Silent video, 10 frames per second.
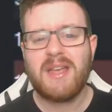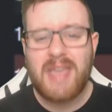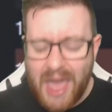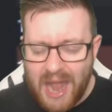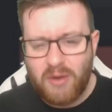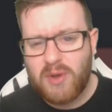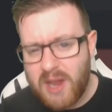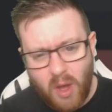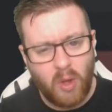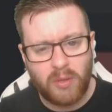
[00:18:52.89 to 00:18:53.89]
carry
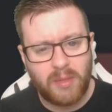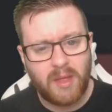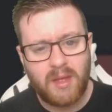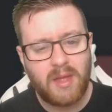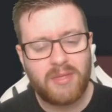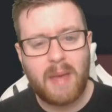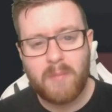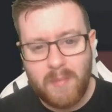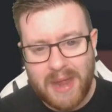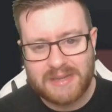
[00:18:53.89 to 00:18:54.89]
on that
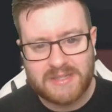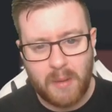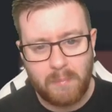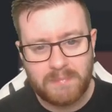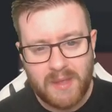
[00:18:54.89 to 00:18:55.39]
momentum.